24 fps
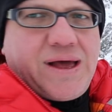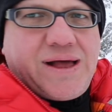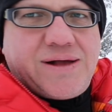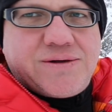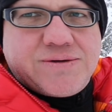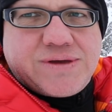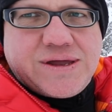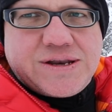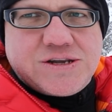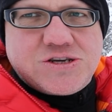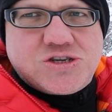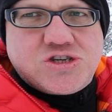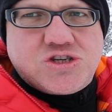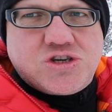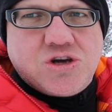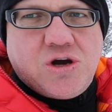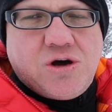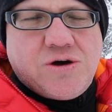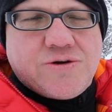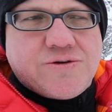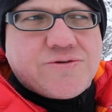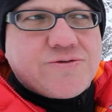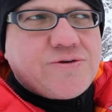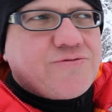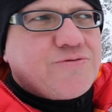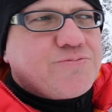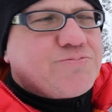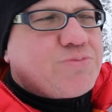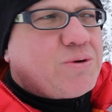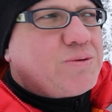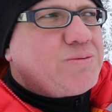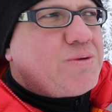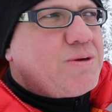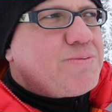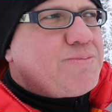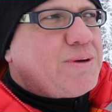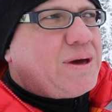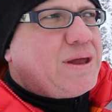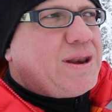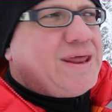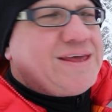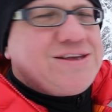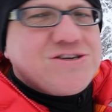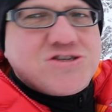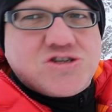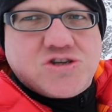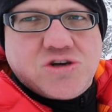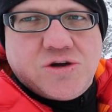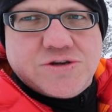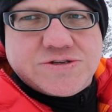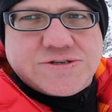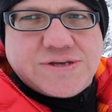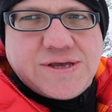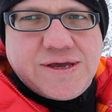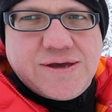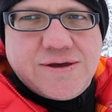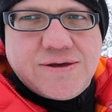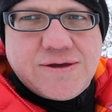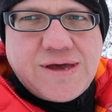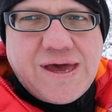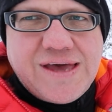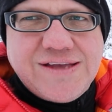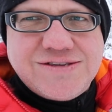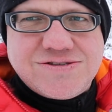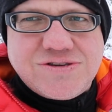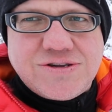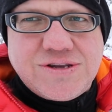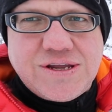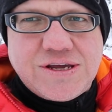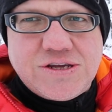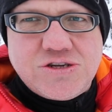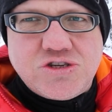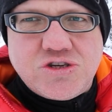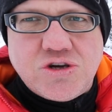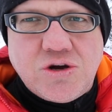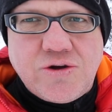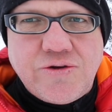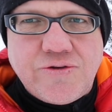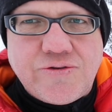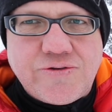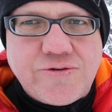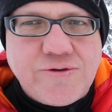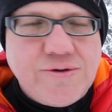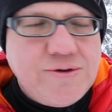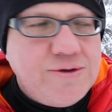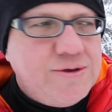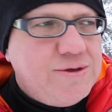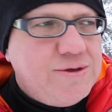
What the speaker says: I'll get a shot of probably about 8 shots here, 8 or 9 shots.